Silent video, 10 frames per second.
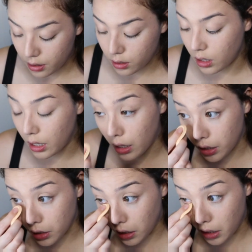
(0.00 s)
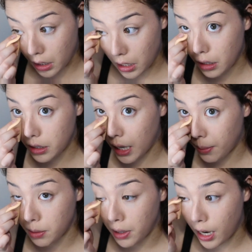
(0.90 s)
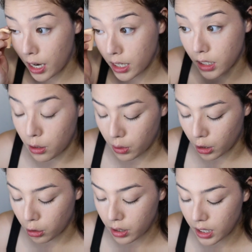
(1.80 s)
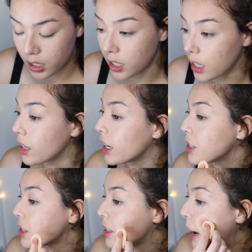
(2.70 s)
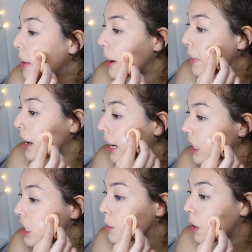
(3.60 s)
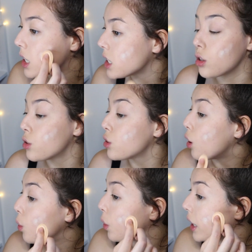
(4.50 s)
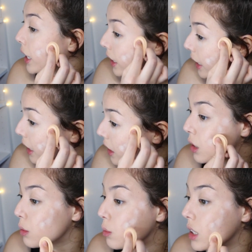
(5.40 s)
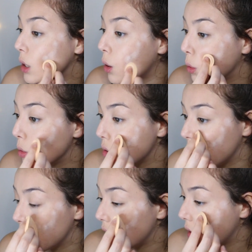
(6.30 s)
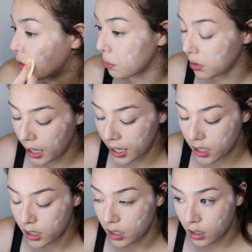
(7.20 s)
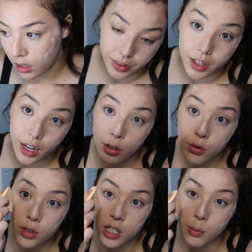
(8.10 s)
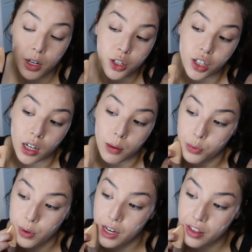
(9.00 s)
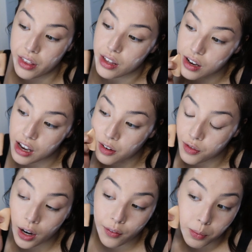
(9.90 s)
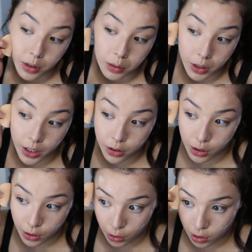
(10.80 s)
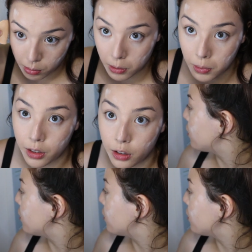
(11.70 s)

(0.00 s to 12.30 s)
So then I just like dab under my eyes because I don't want to crease, and then I just dab at my acne spots so it like really holds the concealer in place. And I use the sponge it comes with, and if you have a beauty blender, then you can use the beauty blender.